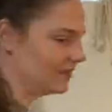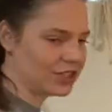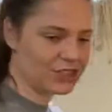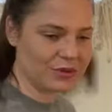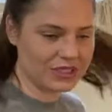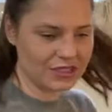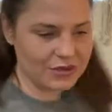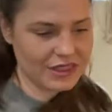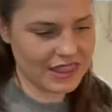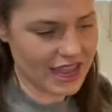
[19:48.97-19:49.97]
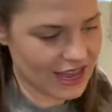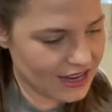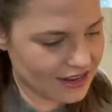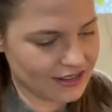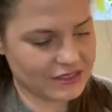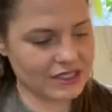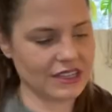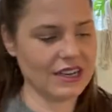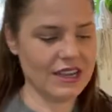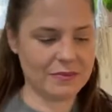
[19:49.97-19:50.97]
Not sure what to do with that. I'll have to look
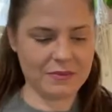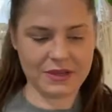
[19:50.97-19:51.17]
it up.